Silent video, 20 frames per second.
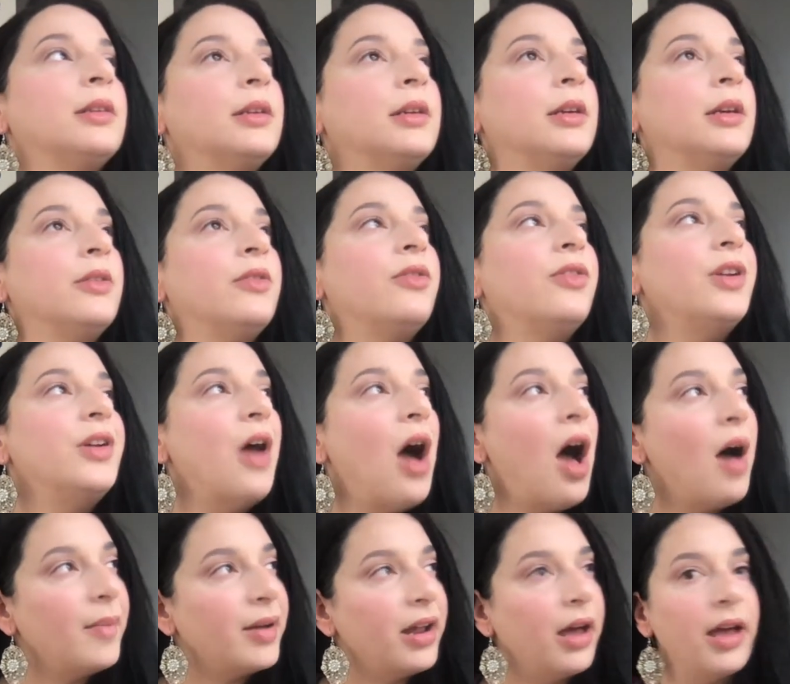
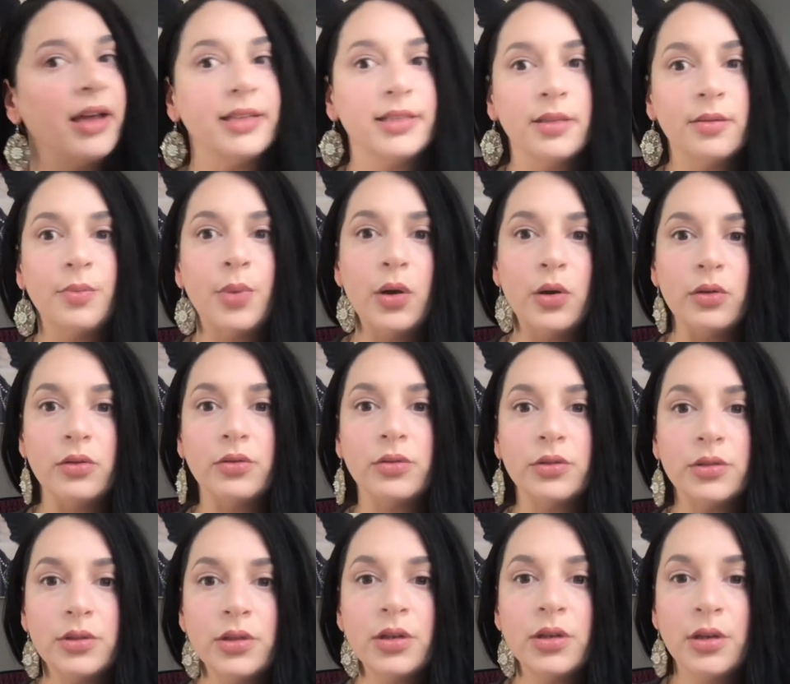phenomena, I
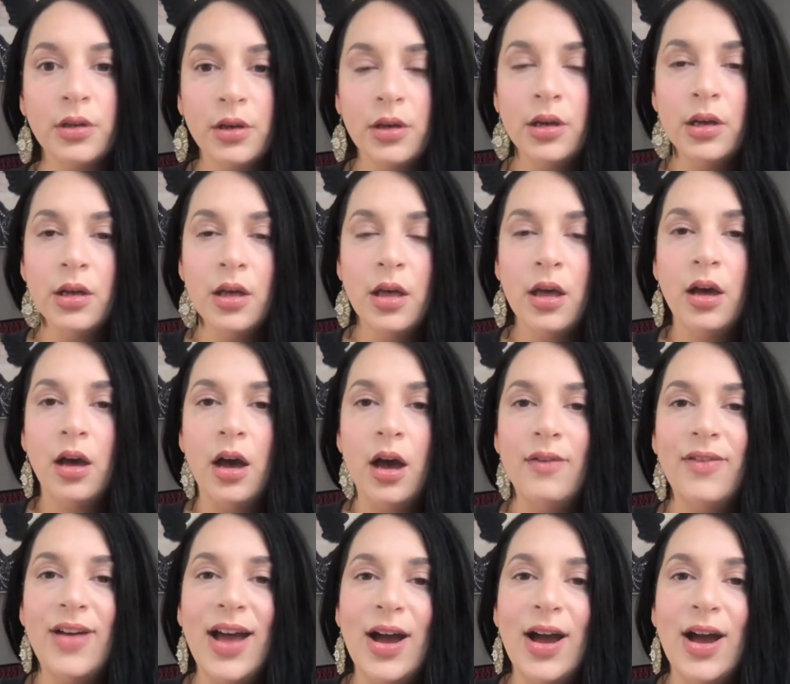suppose, of how